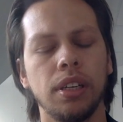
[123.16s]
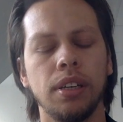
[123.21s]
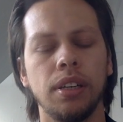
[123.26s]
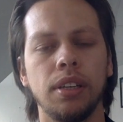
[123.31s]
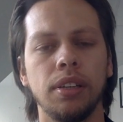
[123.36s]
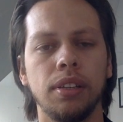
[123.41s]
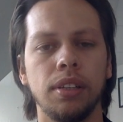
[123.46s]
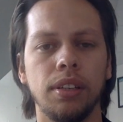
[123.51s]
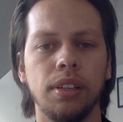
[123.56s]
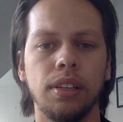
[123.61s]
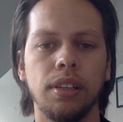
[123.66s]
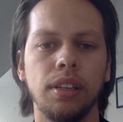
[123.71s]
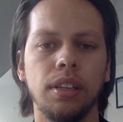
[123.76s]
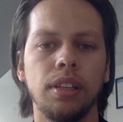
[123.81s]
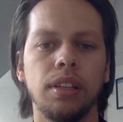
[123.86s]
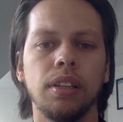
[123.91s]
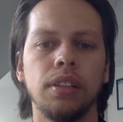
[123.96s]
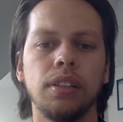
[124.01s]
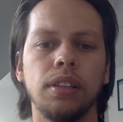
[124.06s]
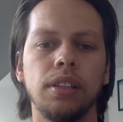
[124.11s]
and
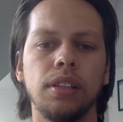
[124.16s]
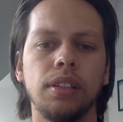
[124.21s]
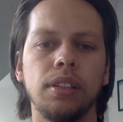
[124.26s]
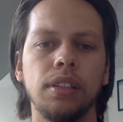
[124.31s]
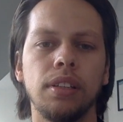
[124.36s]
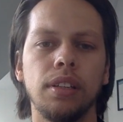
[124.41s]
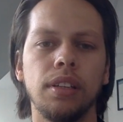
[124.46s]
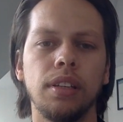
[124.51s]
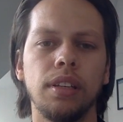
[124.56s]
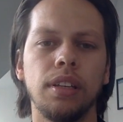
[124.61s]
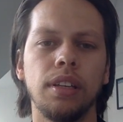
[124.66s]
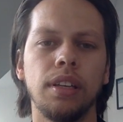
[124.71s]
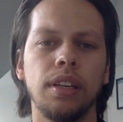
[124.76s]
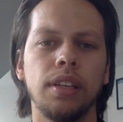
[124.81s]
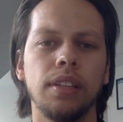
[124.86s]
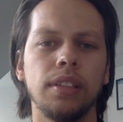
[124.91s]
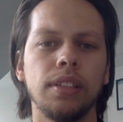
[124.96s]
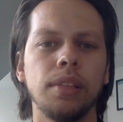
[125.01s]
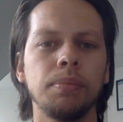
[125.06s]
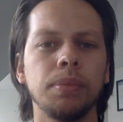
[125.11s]

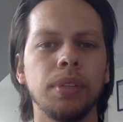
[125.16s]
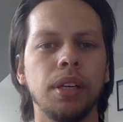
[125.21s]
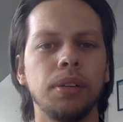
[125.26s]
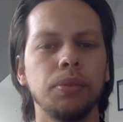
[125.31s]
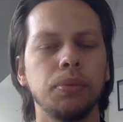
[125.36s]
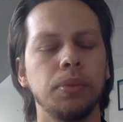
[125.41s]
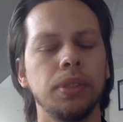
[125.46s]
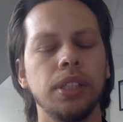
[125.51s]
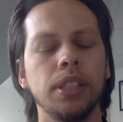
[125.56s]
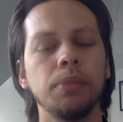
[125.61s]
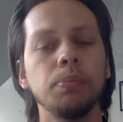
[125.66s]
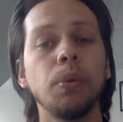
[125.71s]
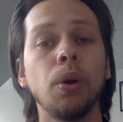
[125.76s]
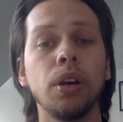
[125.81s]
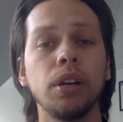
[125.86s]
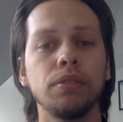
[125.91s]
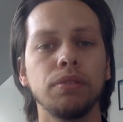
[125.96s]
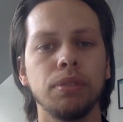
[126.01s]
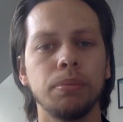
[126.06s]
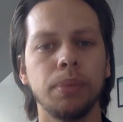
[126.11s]
sometimes we need
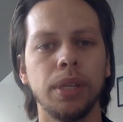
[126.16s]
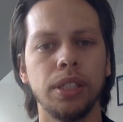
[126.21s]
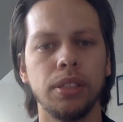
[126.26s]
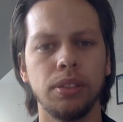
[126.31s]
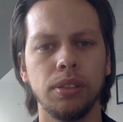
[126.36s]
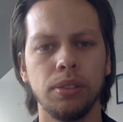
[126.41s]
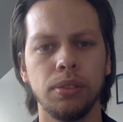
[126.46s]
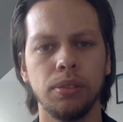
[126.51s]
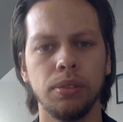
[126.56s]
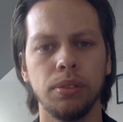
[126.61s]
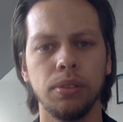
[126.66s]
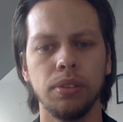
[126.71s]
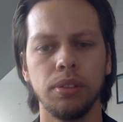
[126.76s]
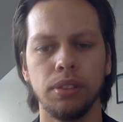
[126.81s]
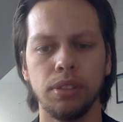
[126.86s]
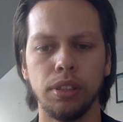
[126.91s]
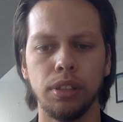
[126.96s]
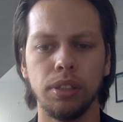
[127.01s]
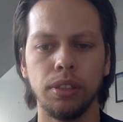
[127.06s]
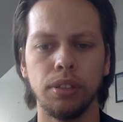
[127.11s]
more information
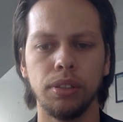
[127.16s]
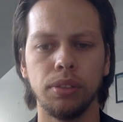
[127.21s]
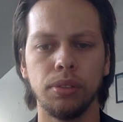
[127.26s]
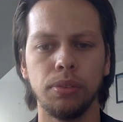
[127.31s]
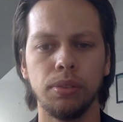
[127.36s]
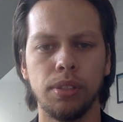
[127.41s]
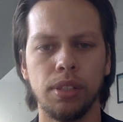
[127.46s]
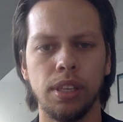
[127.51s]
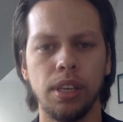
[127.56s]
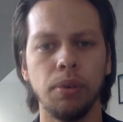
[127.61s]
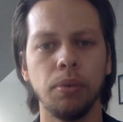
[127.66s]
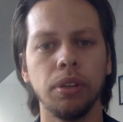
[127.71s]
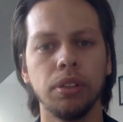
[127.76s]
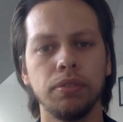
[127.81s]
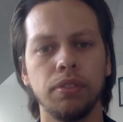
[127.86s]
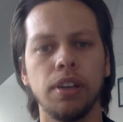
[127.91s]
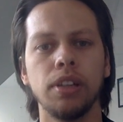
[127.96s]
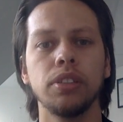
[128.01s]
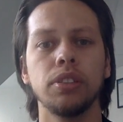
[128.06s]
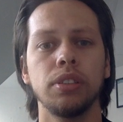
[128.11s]
to see
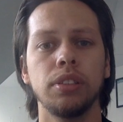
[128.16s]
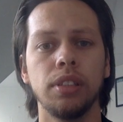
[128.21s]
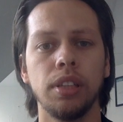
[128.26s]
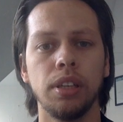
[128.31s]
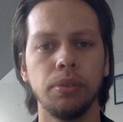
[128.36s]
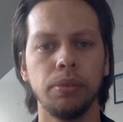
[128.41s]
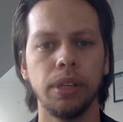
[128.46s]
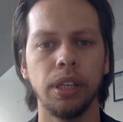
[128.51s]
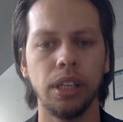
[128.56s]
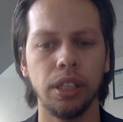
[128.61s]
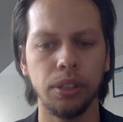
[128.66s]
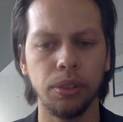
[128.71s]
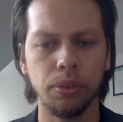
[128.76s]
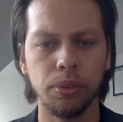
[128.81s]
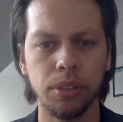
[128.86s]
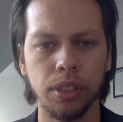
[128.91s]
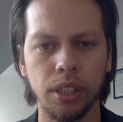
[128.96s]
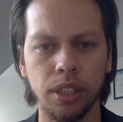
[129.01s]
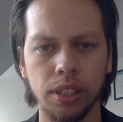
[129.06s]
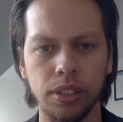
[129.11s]
what function they are really
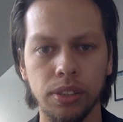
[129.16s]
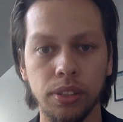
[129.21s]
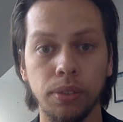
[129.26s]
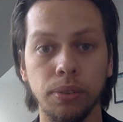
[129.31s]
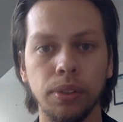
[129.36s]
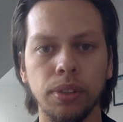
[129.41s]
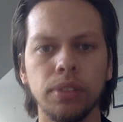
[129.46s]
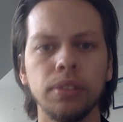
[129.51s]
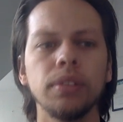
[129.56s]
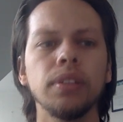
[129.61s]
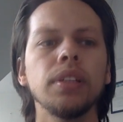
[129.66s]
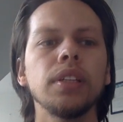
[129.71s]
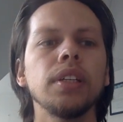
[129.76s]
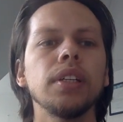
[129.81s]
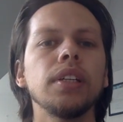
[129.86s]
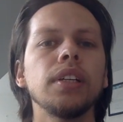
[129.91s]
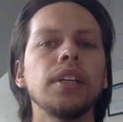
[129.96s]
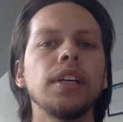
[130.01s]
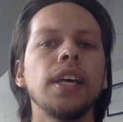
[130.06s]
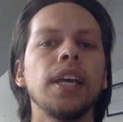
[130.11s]
using and so on.
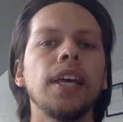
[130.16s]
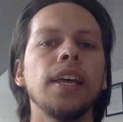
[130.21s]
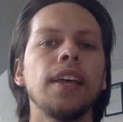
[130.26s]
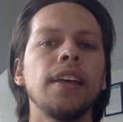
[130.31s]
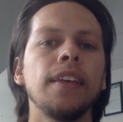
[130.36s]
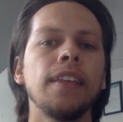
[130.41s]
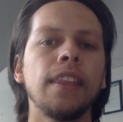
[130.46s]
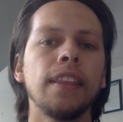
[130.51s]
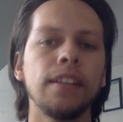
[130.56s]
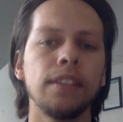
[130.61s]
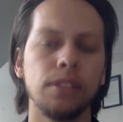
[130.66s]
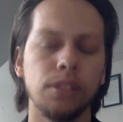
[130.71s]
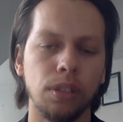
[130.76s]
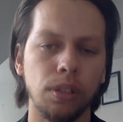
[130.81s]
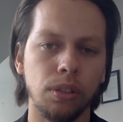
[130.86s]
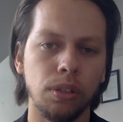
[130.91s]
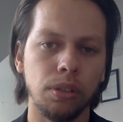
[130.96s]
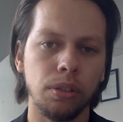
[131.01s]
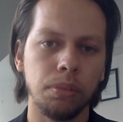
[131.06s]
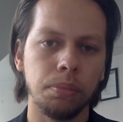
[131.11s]

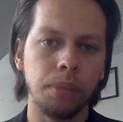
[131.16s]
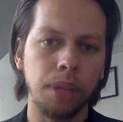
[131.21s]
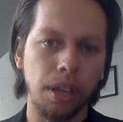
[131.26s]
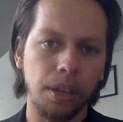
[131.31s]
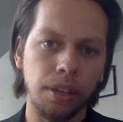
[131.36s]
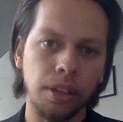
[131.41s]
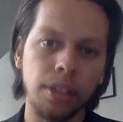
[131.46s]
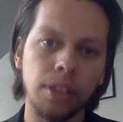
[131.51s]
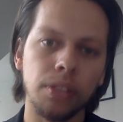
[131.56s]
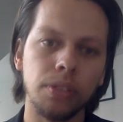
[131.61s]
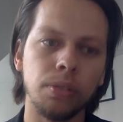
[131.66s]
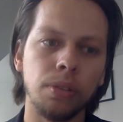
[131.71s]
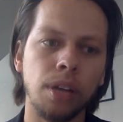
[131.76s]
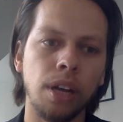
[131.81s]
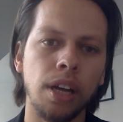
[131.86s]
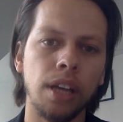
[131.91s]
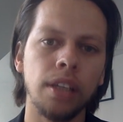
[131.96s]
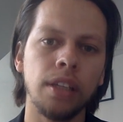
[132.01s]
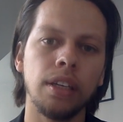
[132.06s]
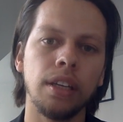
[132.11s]
So, but I'm gonna
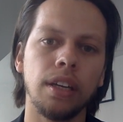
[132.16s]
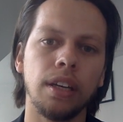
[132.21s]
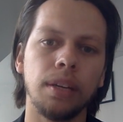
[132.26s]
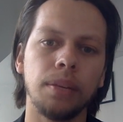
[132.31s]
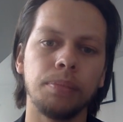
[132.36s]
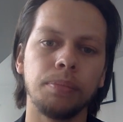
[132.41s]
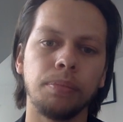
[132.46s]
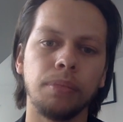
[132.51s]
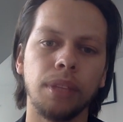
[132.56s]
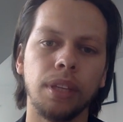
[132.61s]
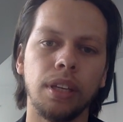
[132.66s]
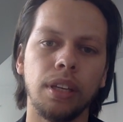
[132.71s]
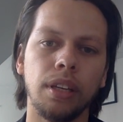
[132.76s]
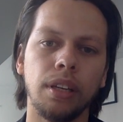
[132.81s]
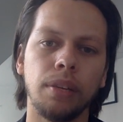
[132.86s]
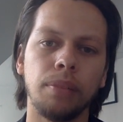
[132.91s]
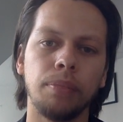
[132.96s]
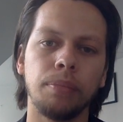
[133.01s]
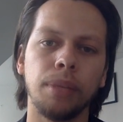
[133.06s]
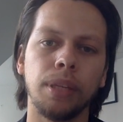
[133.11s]
try,
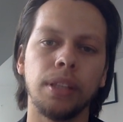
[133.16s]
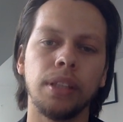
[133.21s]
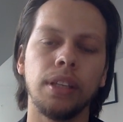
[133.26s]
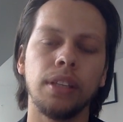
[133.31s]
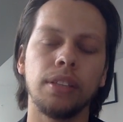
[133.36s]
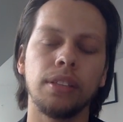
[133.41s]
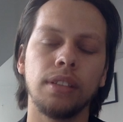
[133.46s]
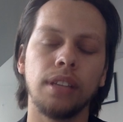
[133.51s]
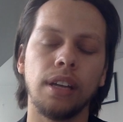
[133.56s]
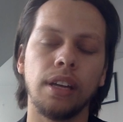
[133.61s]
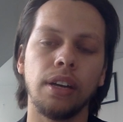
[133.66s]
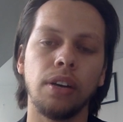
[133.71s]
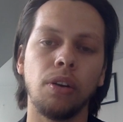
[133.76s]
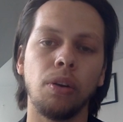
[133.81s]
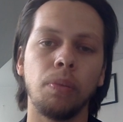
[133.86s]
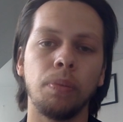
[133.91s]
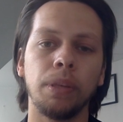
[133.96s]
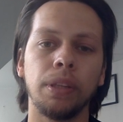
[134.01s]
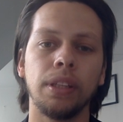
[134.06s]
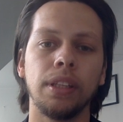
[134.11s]
at least I
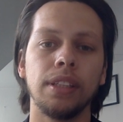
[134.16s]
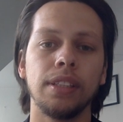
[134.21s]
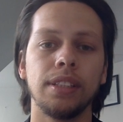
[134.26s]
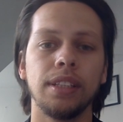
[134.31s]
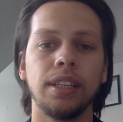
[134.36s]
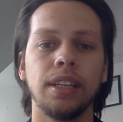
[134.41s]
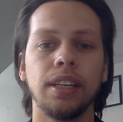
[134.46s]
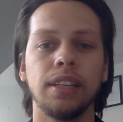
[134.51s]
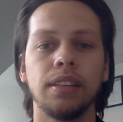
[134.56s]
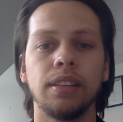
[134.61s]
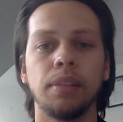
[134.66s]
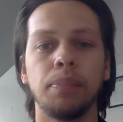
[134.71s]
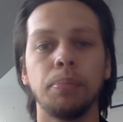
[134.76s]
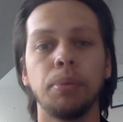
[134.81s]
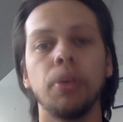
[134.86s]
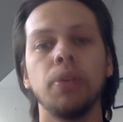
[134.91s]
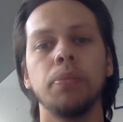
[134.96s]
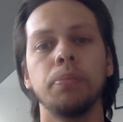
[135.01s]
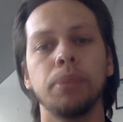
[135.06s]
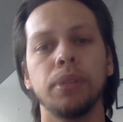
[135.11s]
hope at least to get the
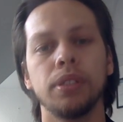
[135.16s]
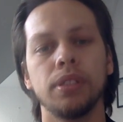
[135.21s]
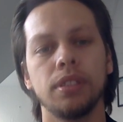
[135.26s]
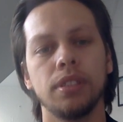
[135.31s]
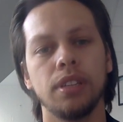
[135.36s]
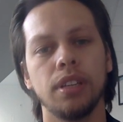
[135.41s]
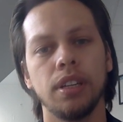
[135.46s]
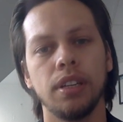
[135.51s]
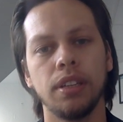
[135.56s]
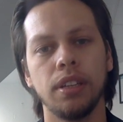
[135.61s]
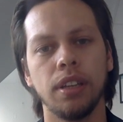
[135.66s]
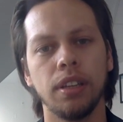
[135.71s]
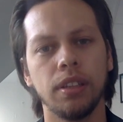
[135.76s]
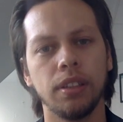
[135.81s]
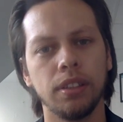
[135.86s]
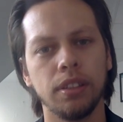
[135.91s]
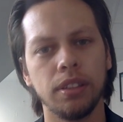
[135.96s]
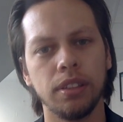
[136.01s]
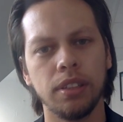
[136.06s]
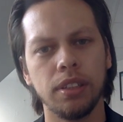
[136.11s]
purpose and not
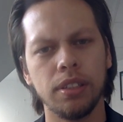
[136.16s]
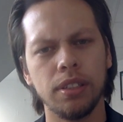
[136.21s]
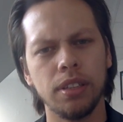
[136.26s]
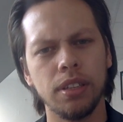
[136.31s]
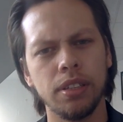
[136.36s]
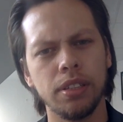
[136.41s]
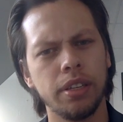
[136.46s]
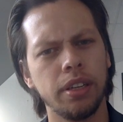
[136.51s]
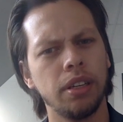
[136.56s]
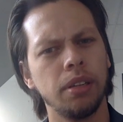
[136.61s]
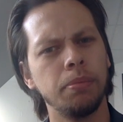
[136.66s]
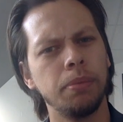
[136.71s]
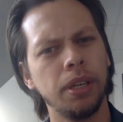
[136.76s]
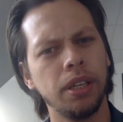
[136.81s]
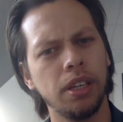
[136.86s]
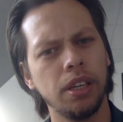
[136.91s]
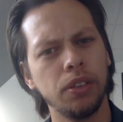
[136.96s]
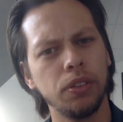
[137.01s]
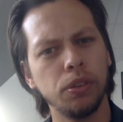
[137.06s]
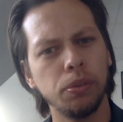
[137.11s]
necessarily
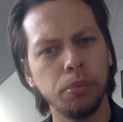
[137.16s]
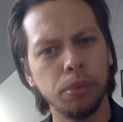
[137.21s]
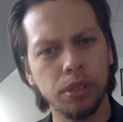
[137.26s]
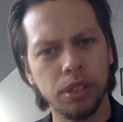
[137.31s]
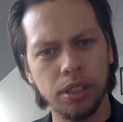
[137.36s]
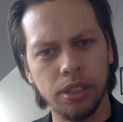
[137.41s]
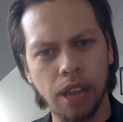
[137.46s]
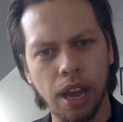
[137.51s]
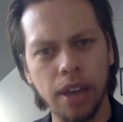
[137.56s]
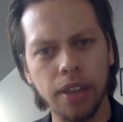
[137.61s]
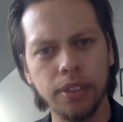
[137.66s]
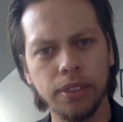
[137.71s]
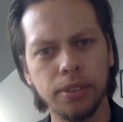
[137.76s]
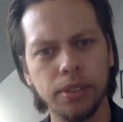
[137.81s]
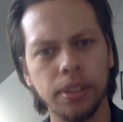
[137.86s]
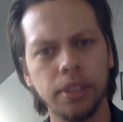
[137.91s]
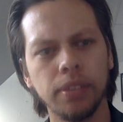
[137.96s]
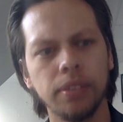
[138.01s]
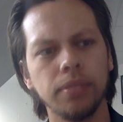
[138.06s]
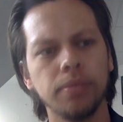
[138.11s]
being 100%
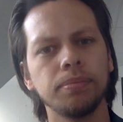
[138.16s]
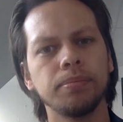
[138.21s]
accurate,